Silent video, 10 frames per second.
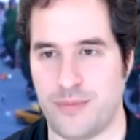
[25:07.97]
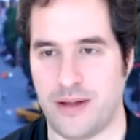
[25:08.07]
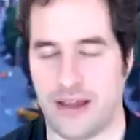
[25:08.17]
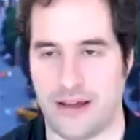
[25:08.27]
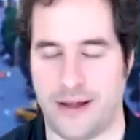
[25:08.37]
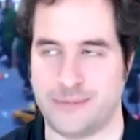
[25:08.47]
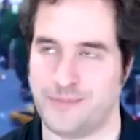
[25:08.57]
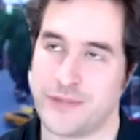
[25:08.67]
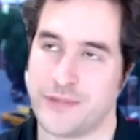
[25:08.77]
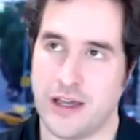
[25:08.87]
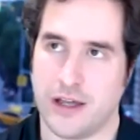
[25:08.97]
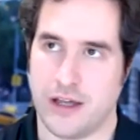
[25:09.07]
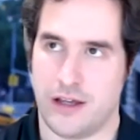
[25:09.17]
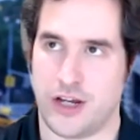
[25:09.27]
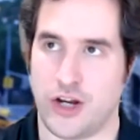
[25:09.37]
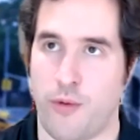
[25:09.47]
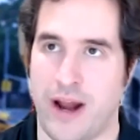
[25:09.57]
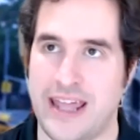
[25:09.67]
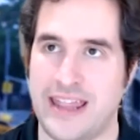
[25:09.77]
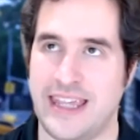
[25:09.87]
But when
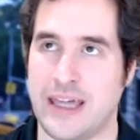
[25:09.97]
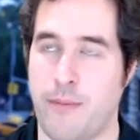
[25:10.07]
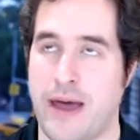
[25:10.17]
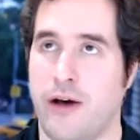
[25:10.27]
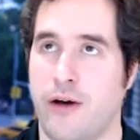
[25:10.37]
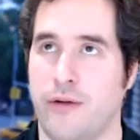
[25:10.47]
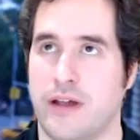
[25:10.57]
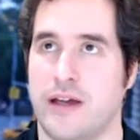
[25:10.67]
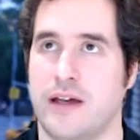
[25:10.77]
I think about